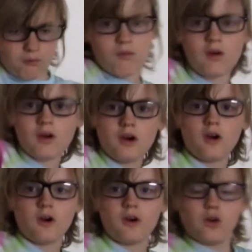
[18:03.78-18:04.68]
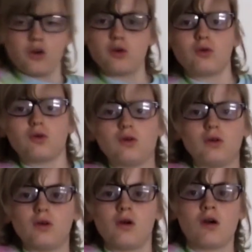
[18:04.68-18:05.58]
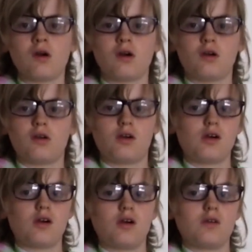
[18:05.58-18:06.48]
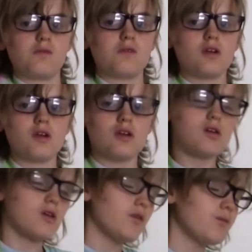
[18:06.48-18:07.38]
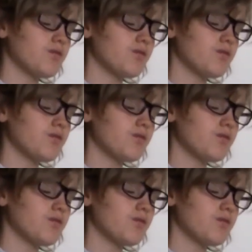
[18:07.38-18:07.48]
over and over and over again as multiple characters, which it isn't our fault.